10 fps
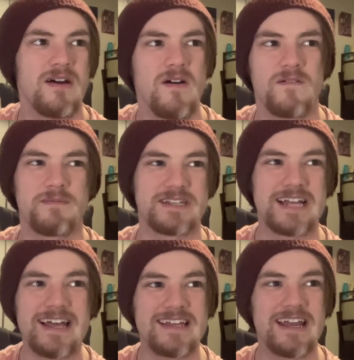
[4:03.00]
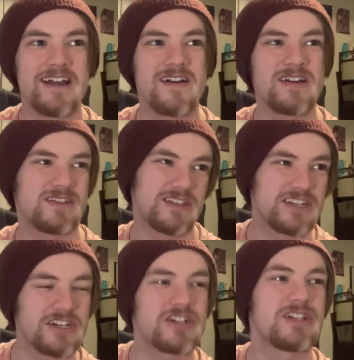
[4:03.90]
From the silent era to the
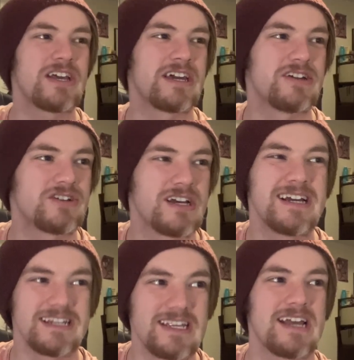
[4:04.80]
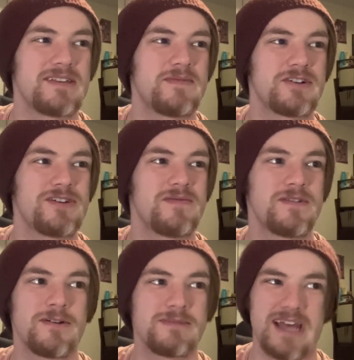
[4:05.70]
digital age, science fiction
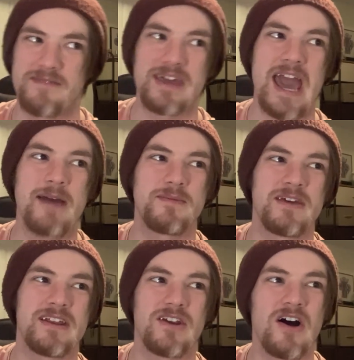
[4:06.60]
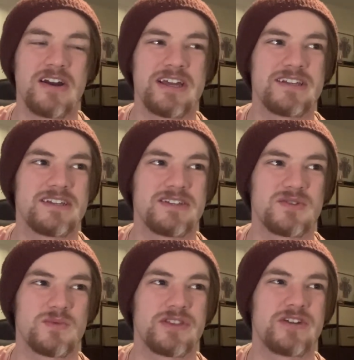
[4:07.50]
films have captivated audiences
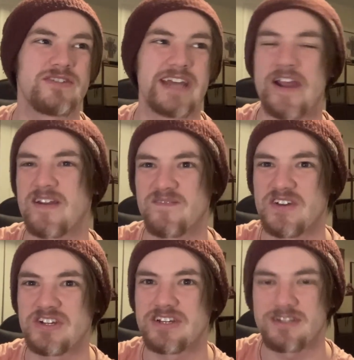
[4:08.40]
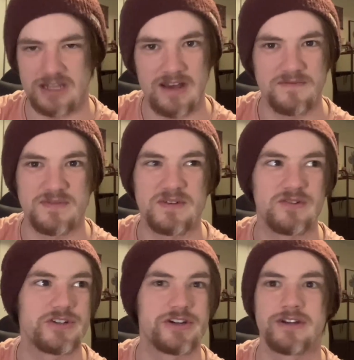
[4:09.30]
with their daring visions of the
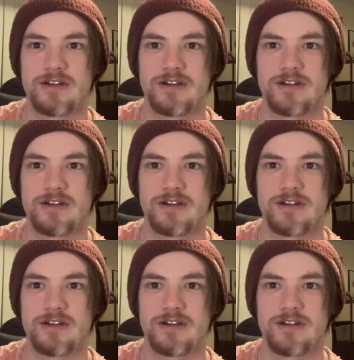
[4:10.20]
future.